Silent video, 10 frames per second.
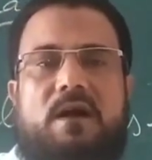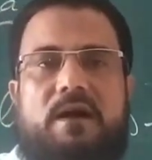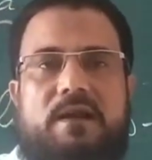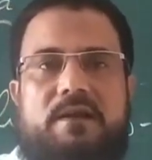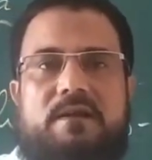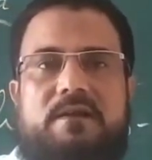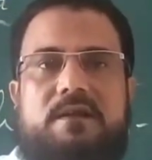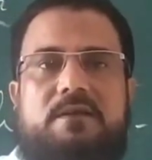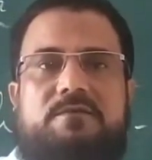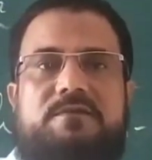And
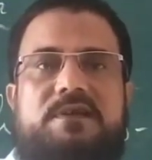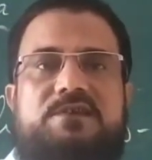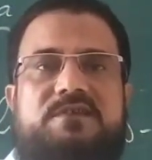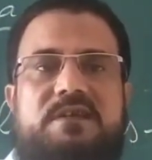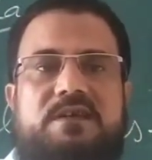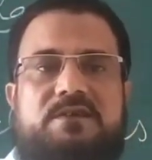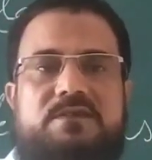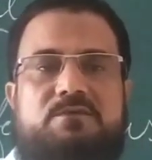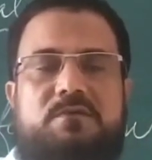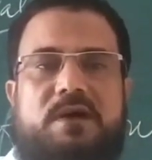if these
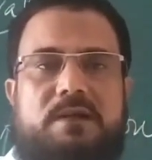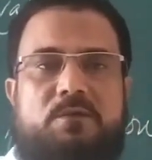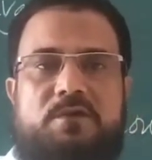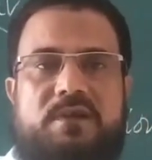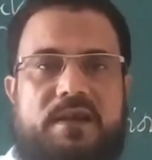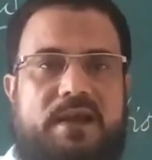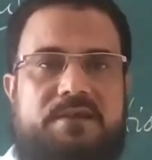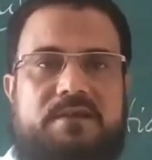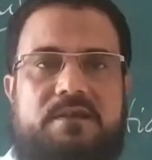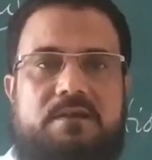things we are able to
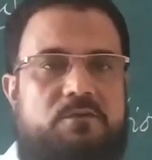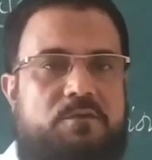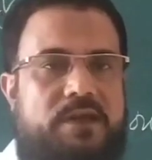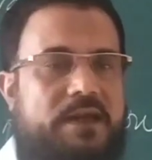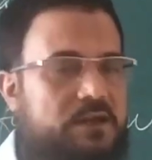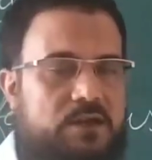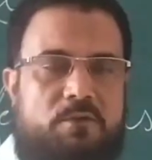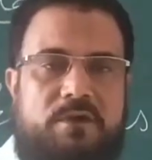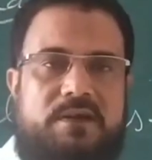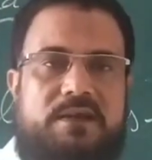realize, and if we act
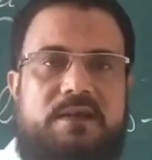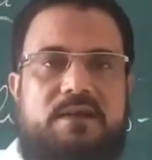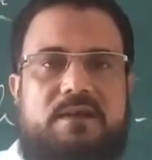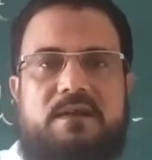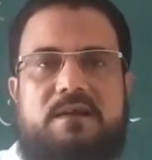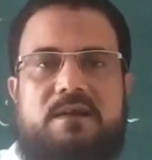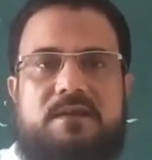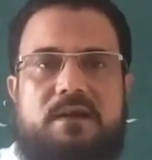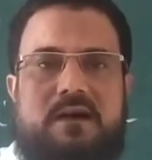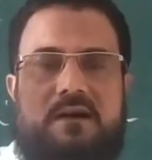accordingly,
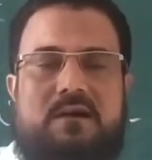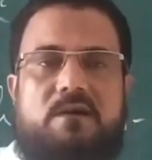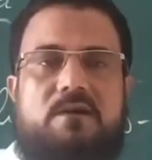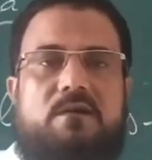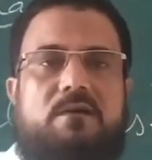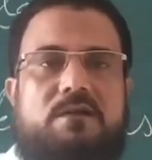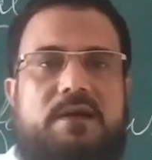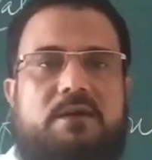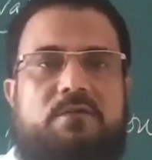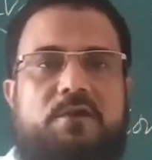all
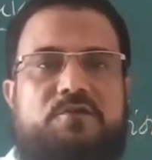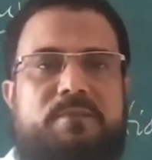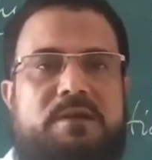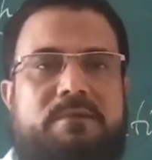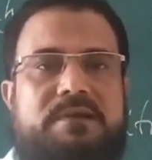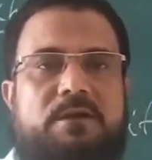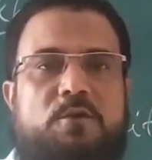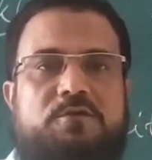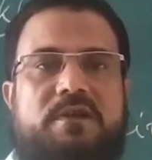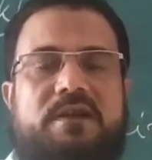the efforts made by the
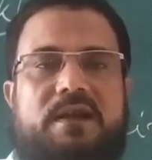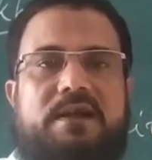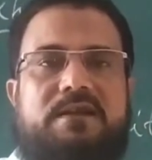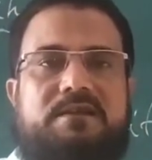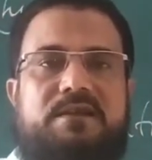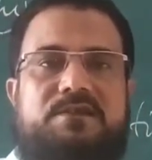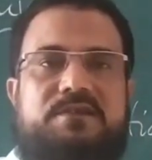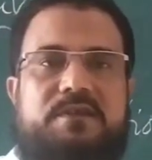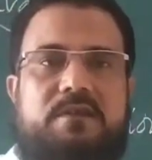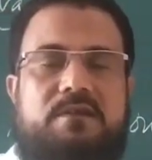author in writing
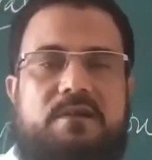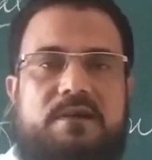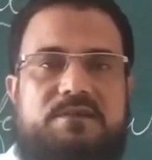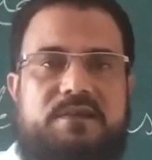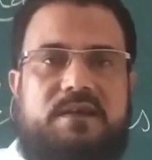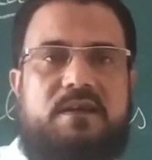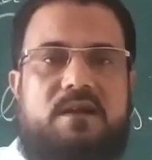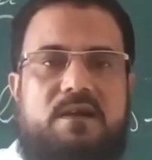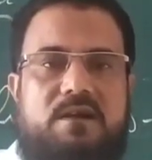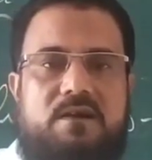this essay
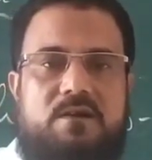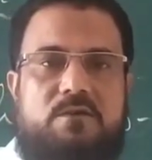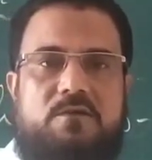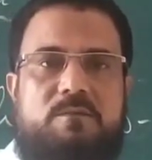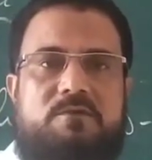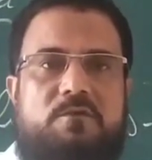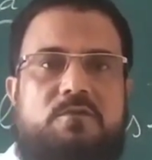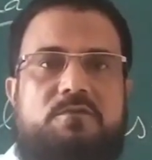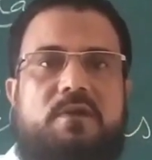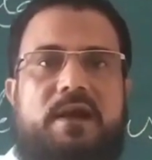will be
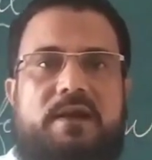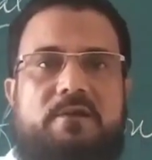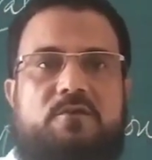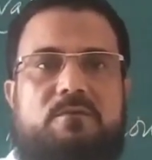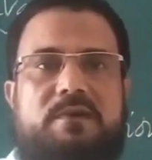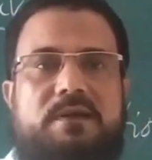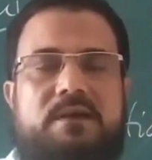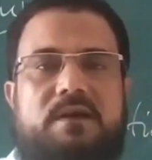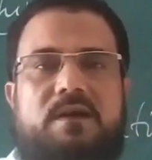fruitful, and it will be